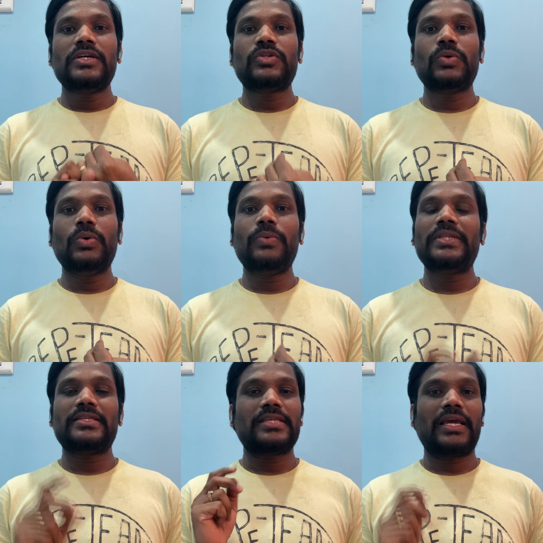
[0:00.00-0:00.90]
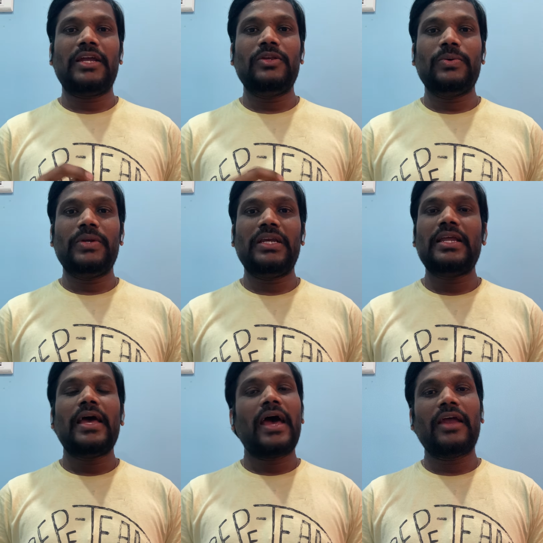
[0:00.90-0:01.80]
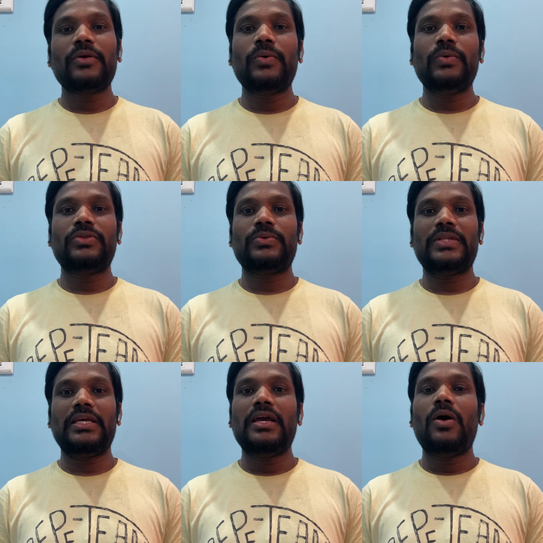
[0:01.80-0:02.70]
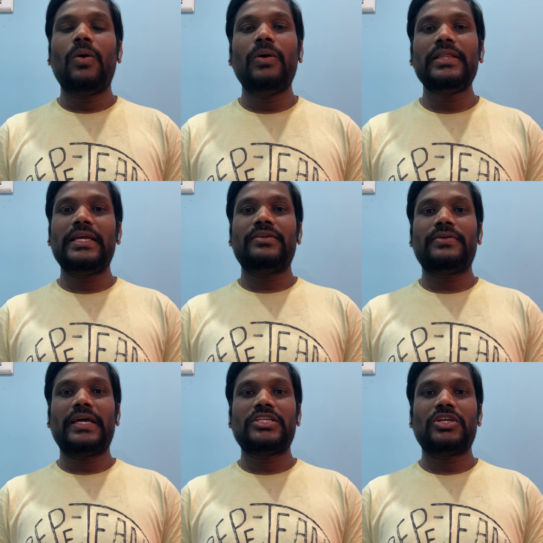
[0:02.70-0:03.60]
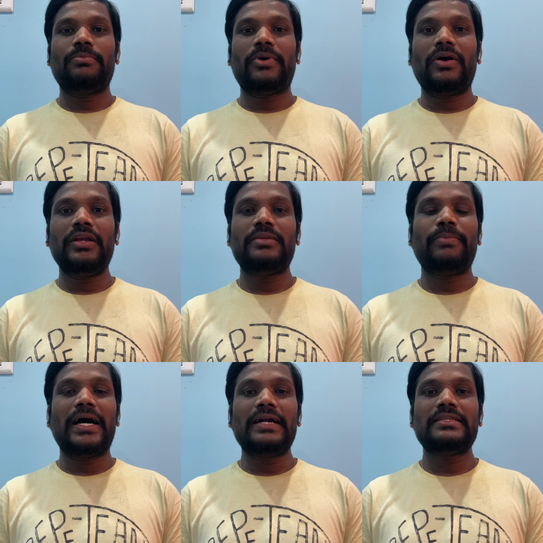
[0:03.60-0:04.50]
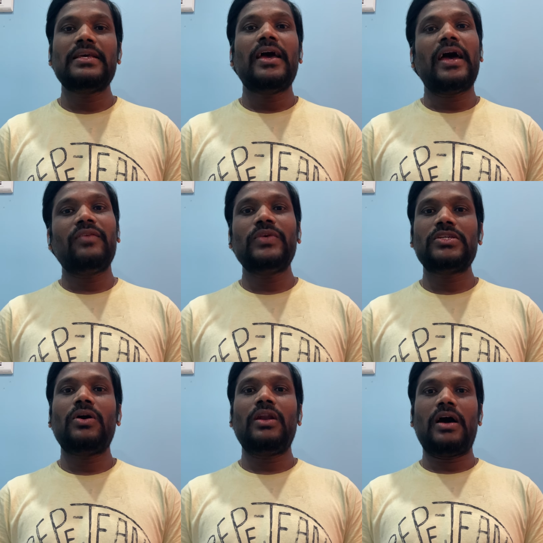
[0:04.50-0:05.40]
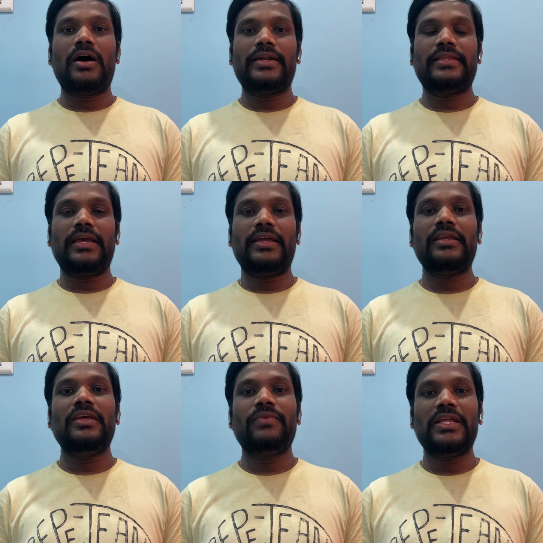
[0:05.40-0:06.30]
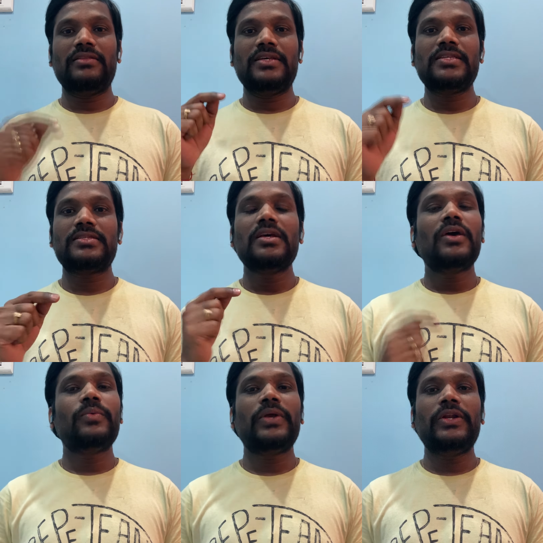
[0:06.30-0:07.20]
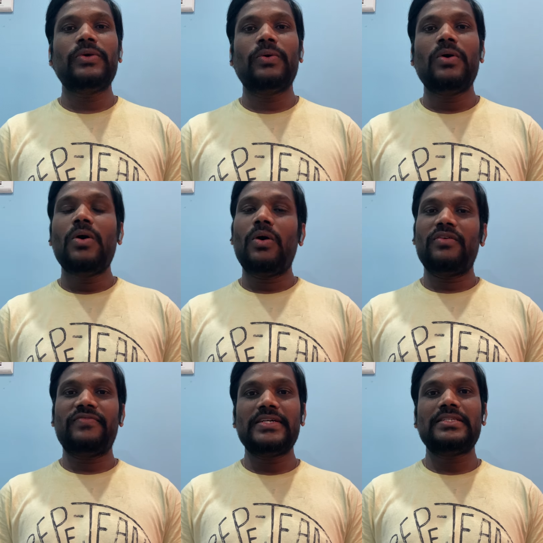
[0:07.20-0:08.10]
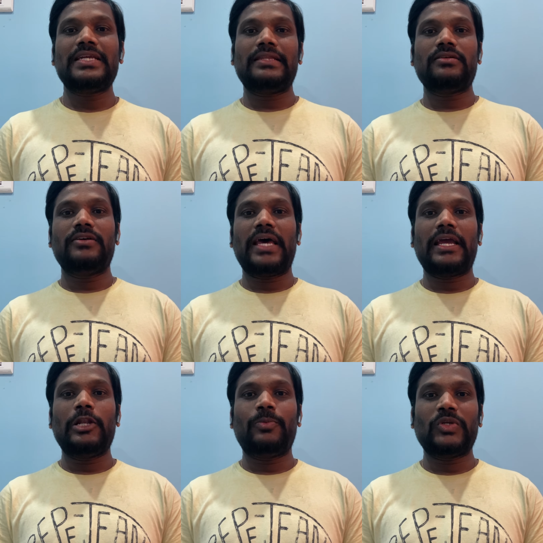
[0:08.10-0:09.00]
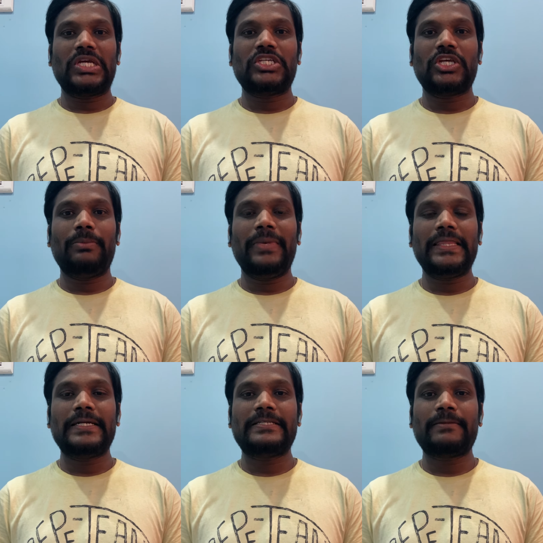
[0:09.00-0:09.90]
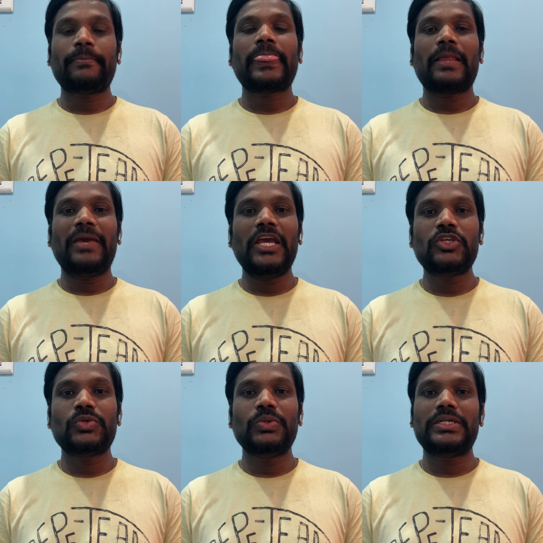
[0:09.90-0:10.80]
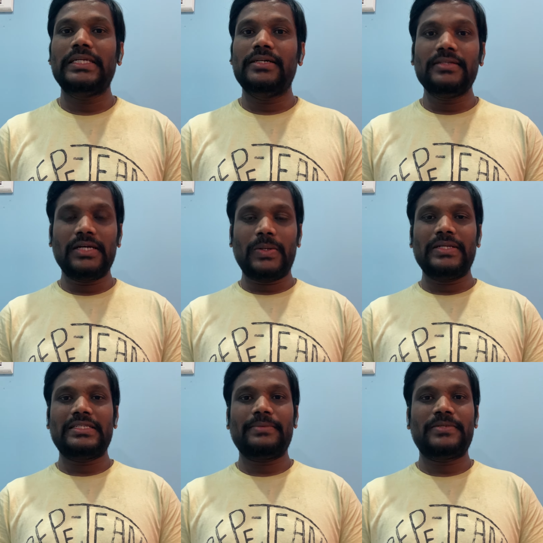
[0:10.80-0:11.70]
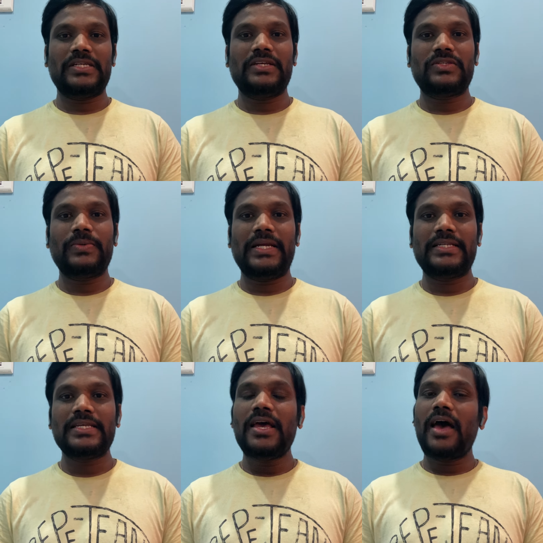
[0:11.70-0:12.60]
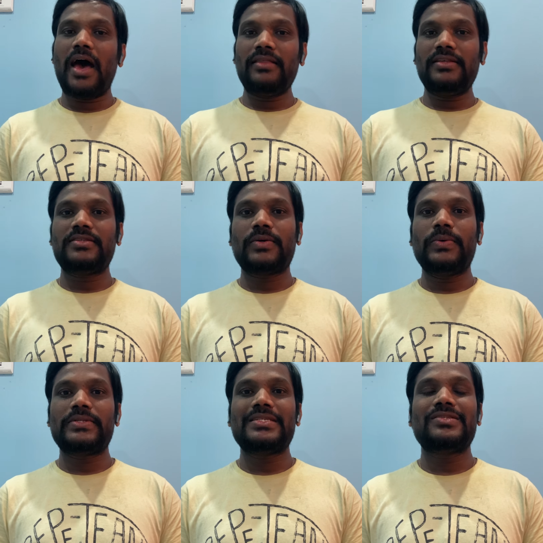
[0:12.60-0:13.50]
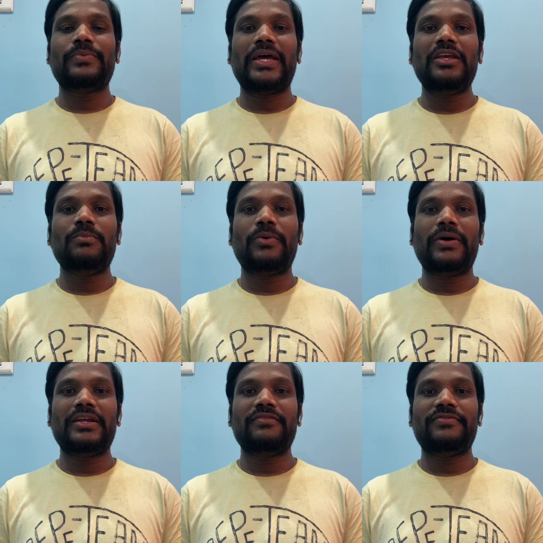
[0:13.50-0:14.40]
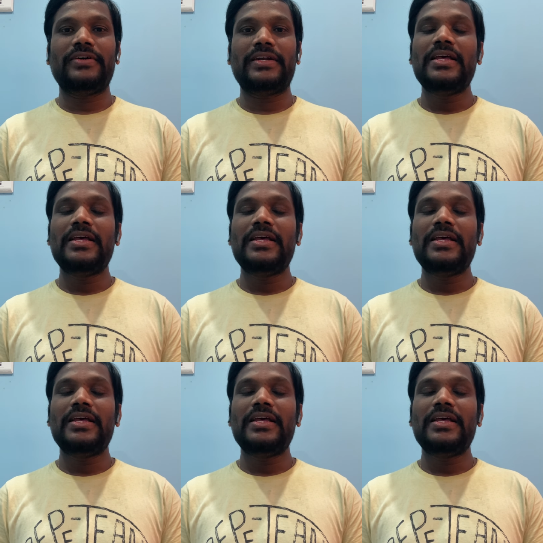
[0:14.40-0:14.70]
to go with the second unit and go through all the introduction parts, and which all are there even in this video on first and third angle projection methods. Make sure to learn the concepts, dear students, and this course is very important for